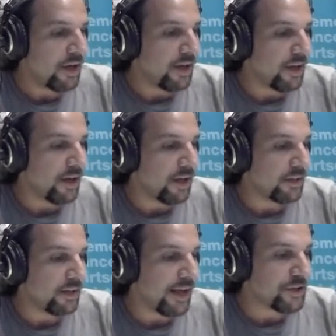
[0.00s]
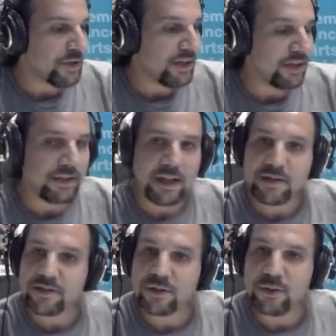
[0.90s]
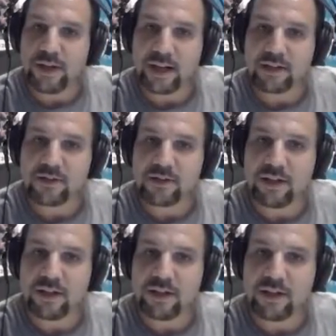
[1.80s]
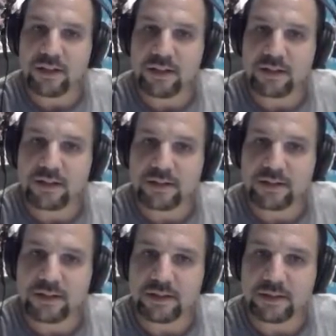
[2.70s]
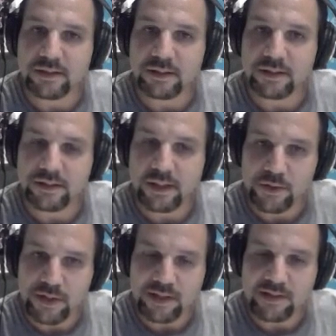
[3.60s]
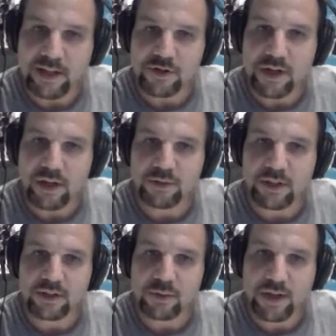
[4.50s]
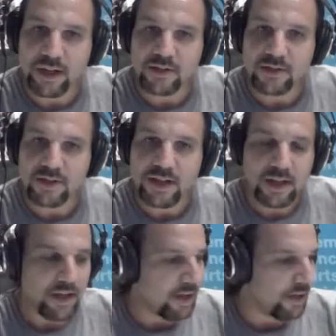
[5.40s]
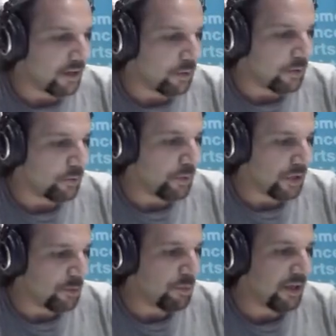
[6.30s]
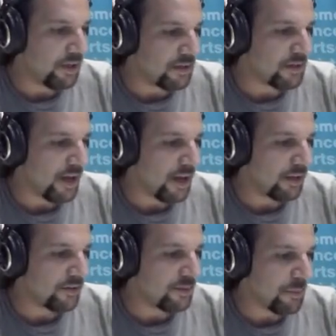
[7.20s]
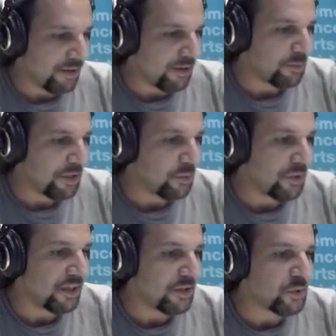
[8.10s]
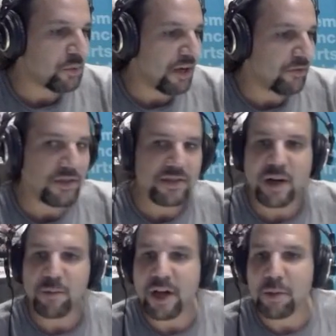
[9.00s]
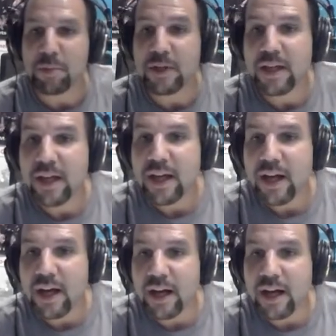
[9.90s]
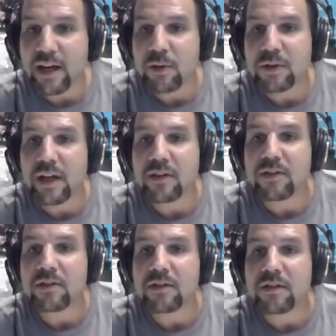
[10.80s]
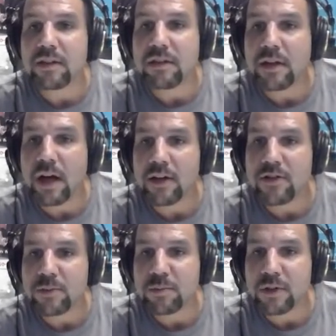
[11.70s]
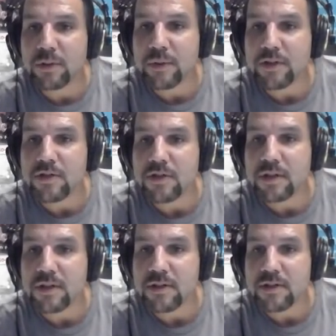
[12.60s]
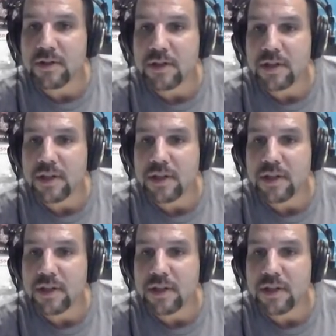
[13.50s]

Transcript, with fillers: that actually does connect. There's an extension out that connects Wikibase and Semantic MediaWiki, so we have this coming up. I look at, are there some more questions?